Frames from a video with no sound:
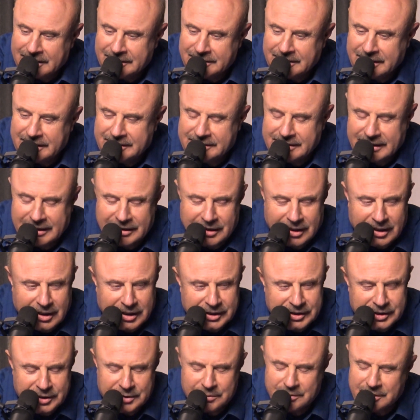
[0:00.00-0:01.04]
She said,
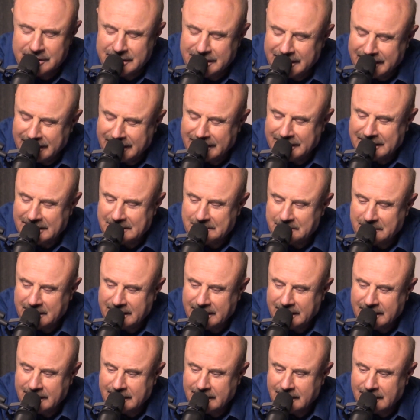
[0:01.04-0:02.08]
Are you kidding
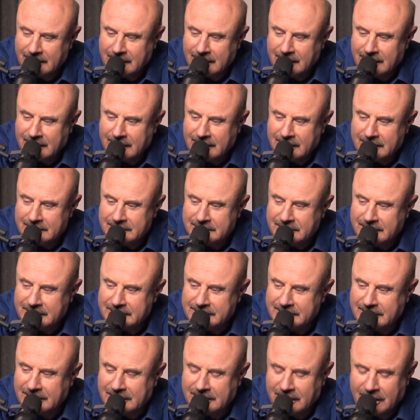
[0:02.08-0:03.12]
me? She
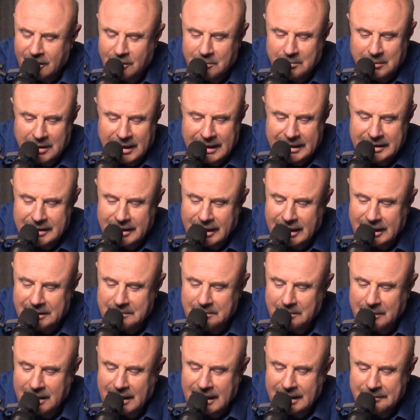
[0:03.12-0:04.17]
said, Oh my
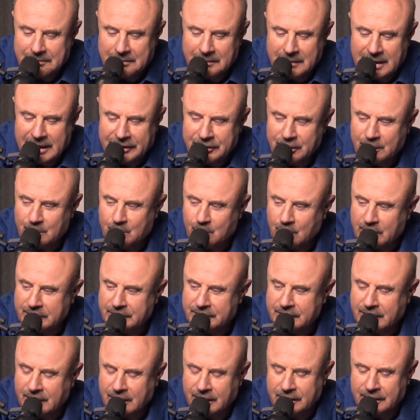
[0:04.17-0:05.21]
God, my mother
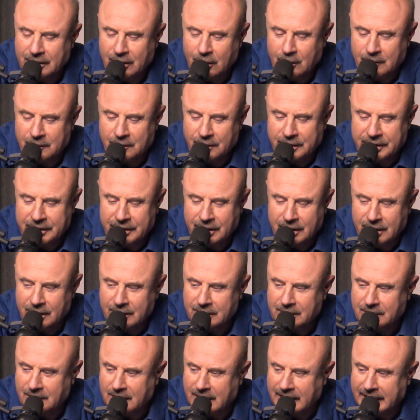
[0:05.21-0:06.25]
would turn over in
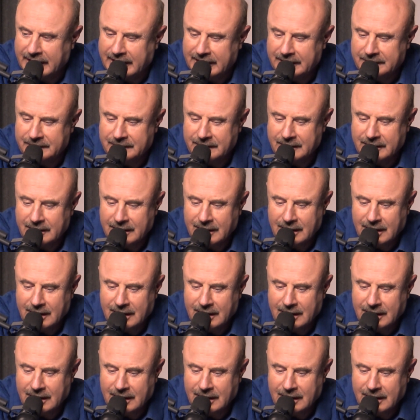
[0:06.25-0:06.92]
her grave.